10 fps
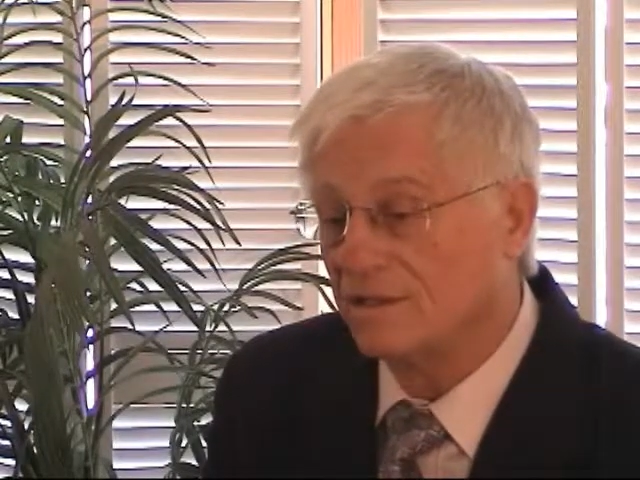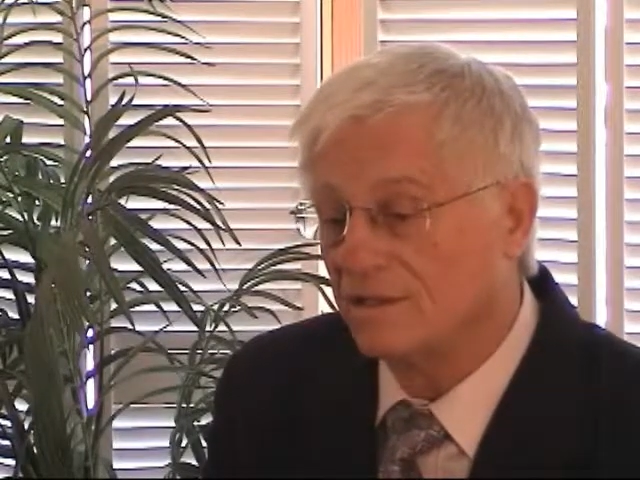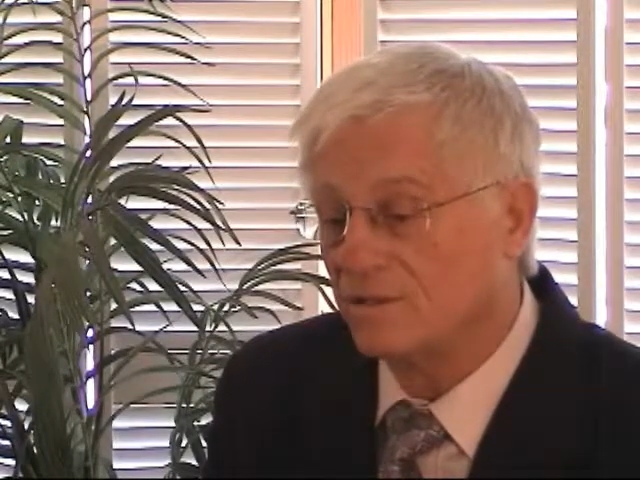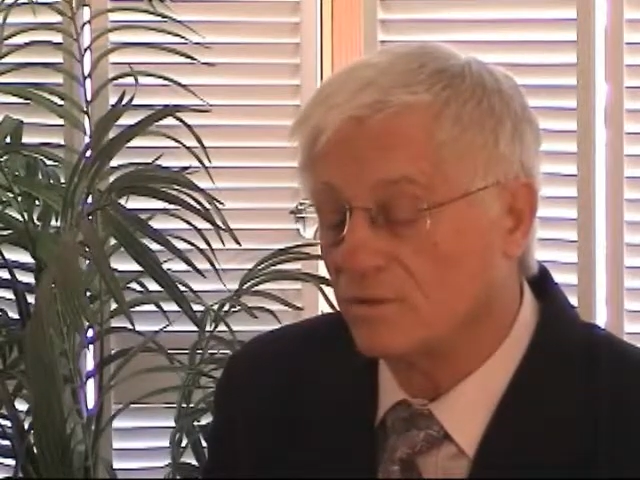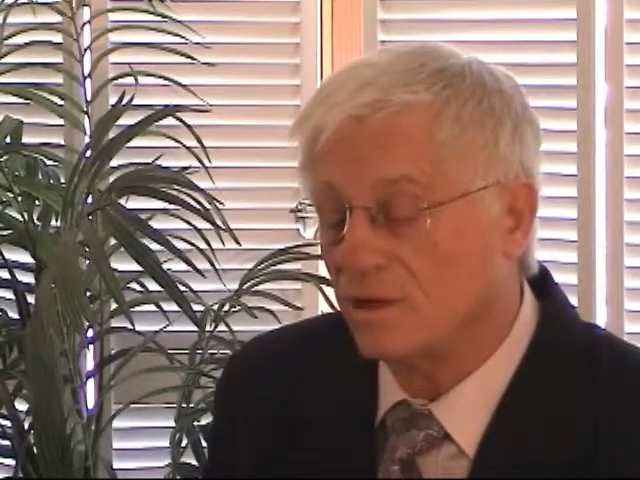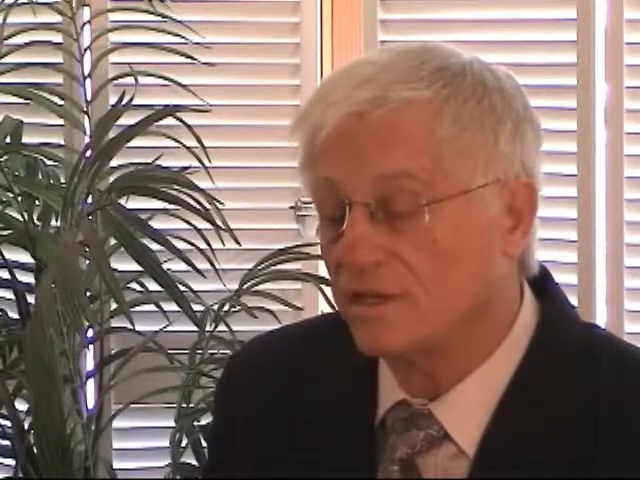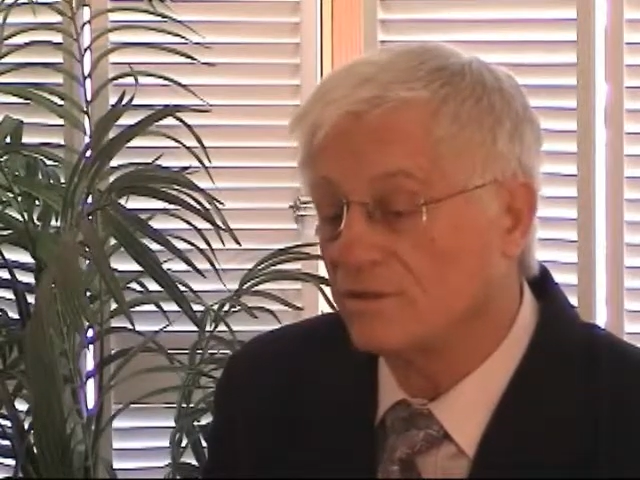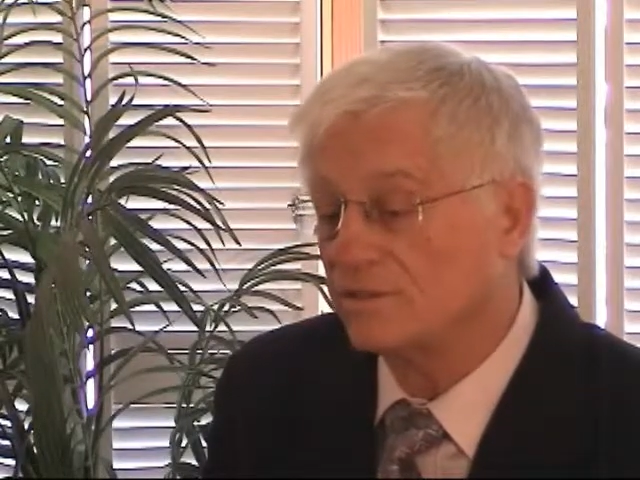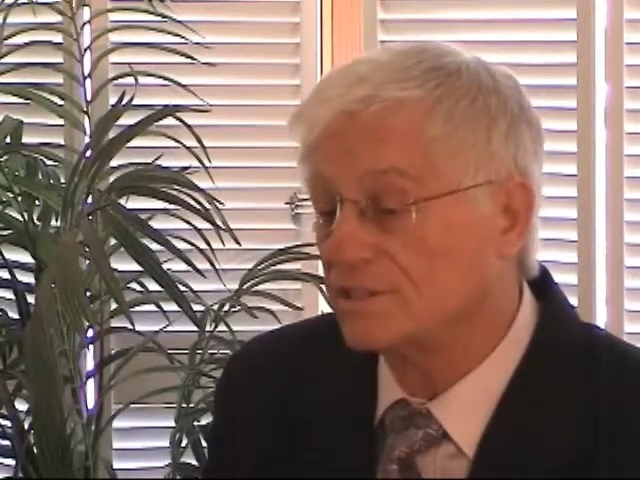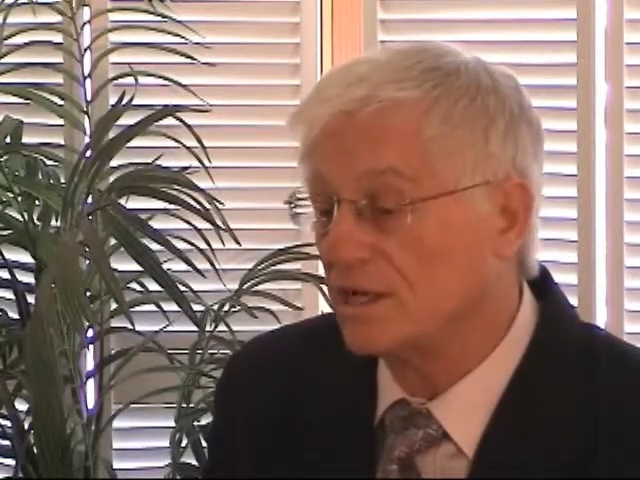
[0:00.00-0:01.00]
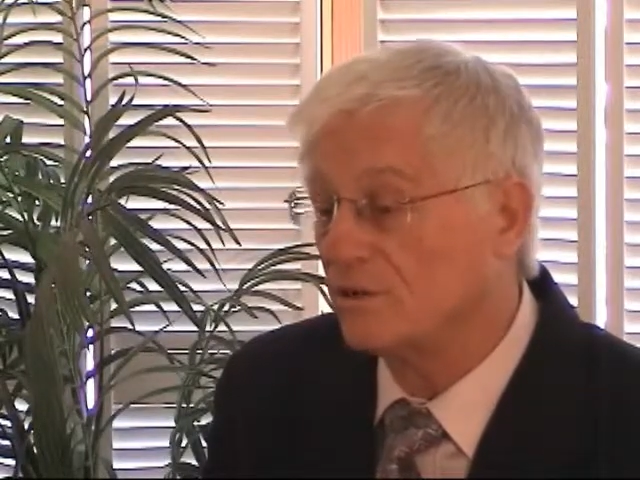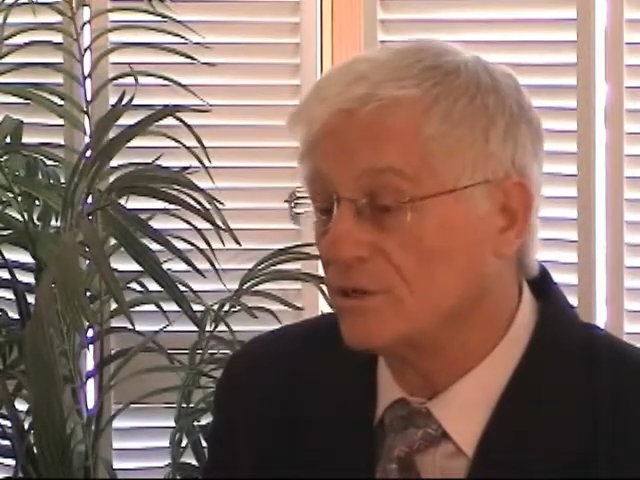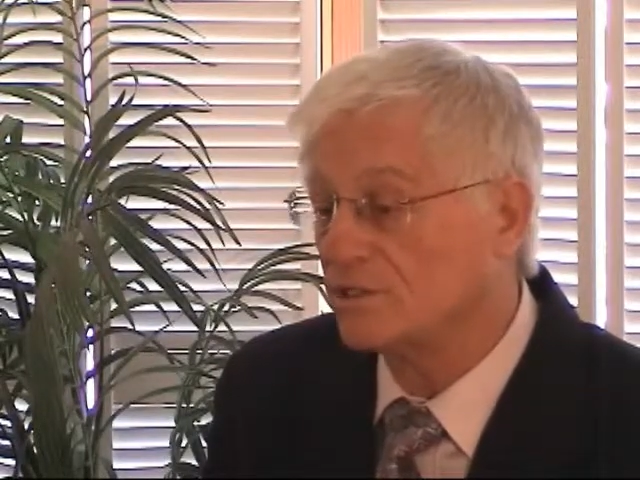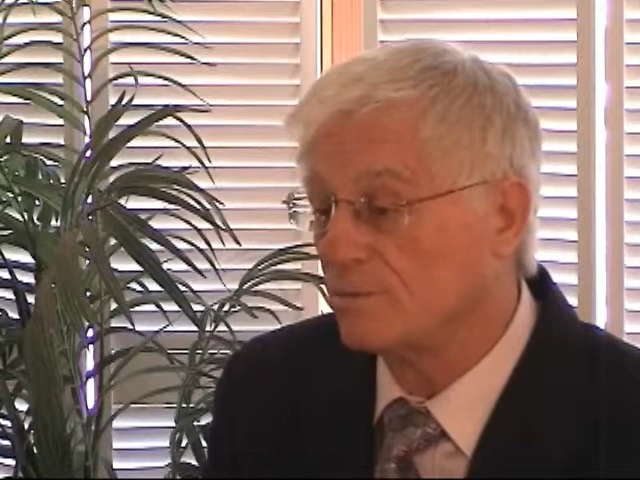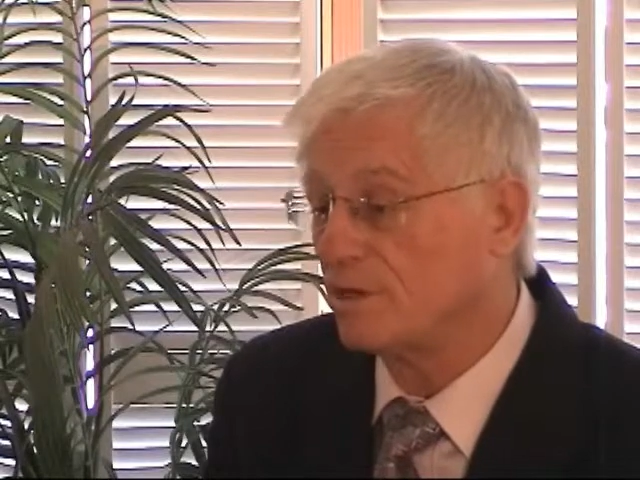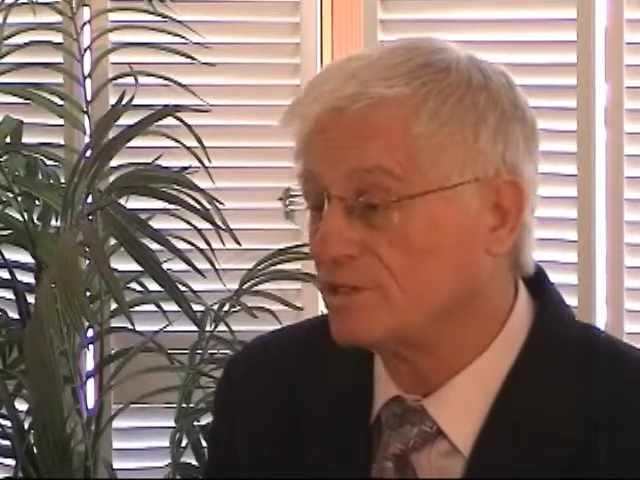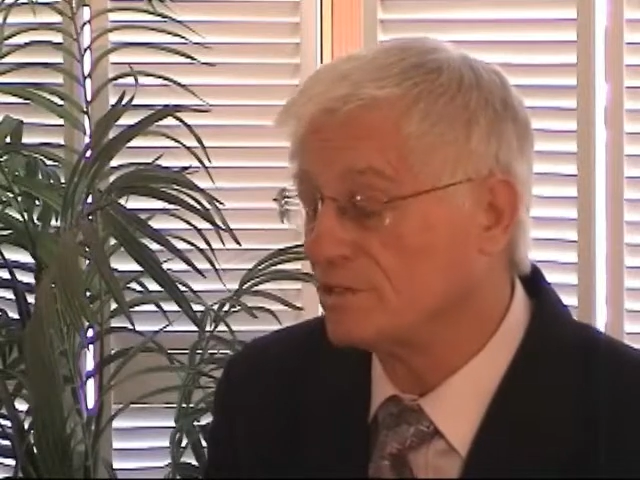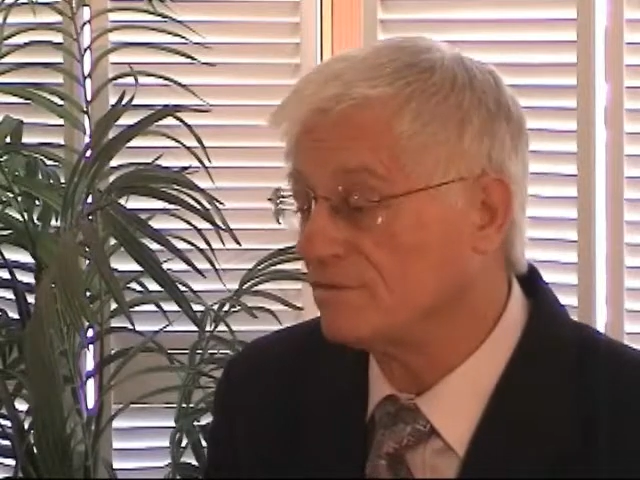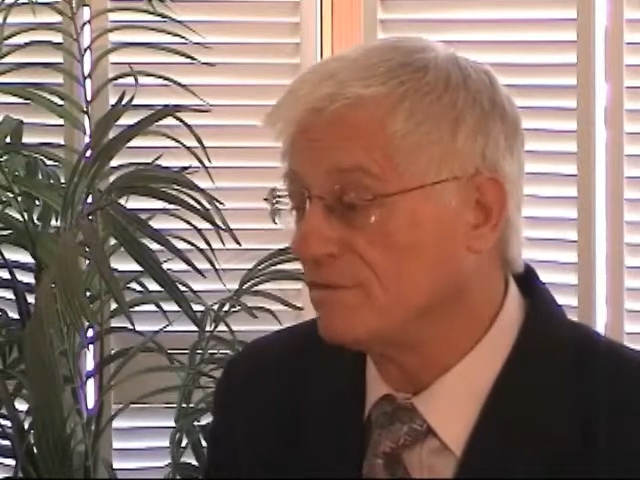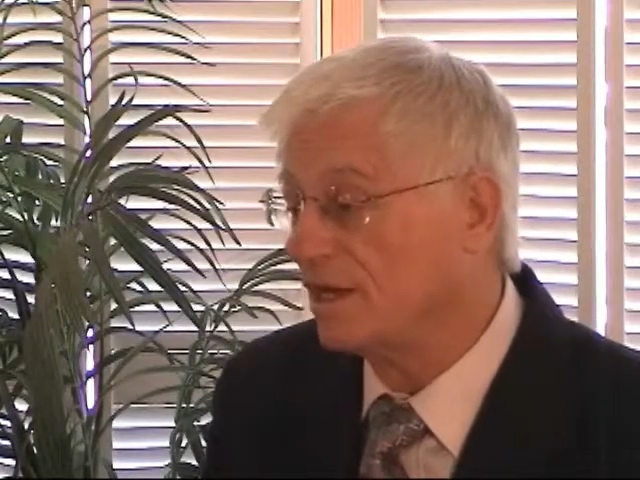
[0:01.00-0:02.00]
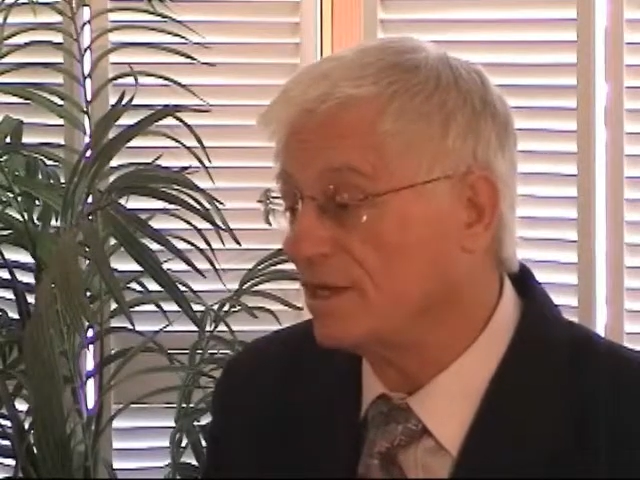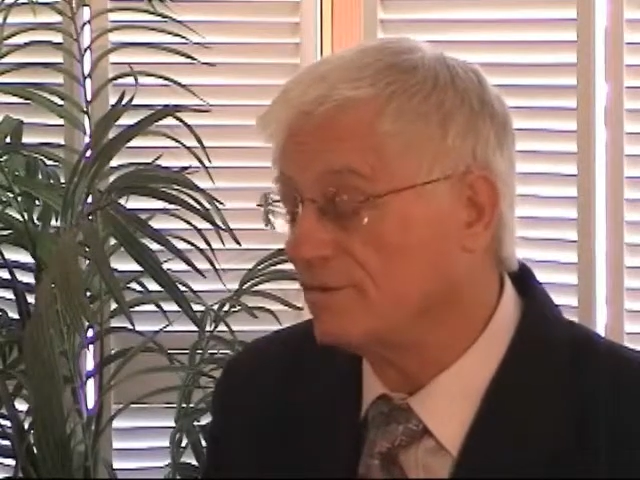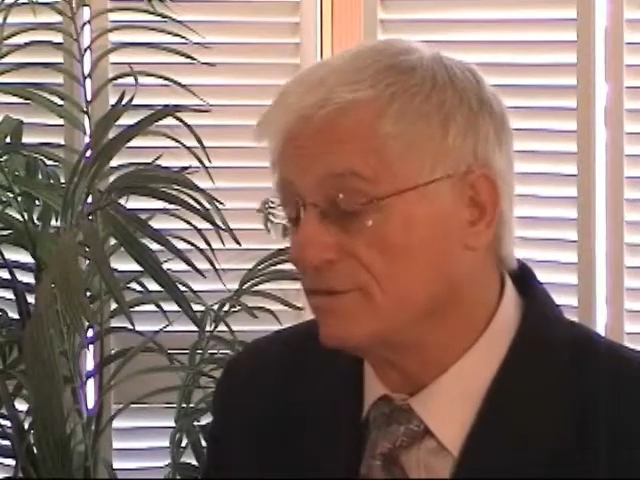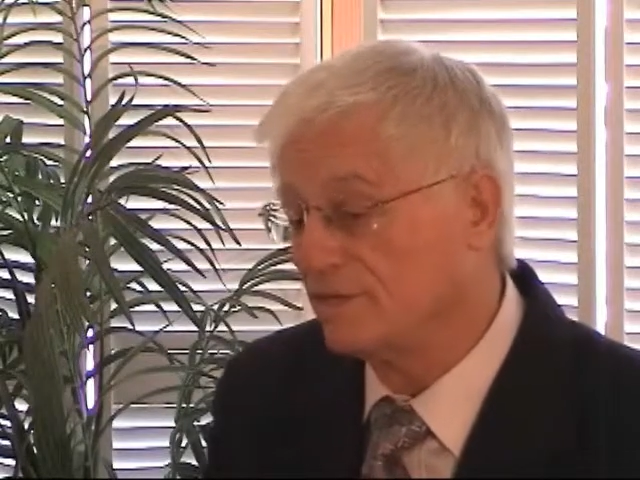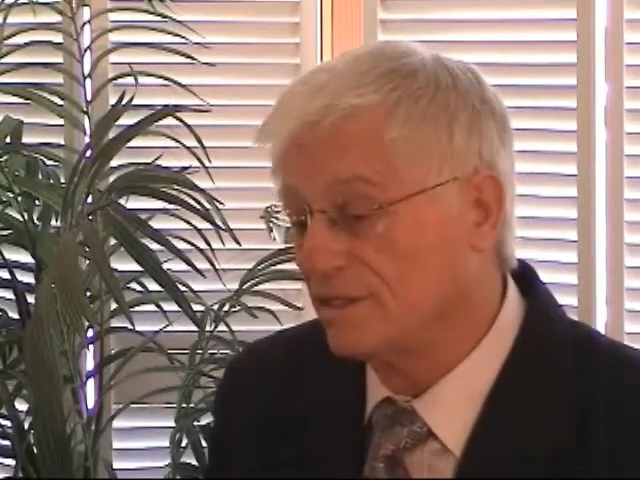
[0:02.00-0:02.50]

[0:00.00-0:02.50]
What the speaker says: then the greater is our expression of life.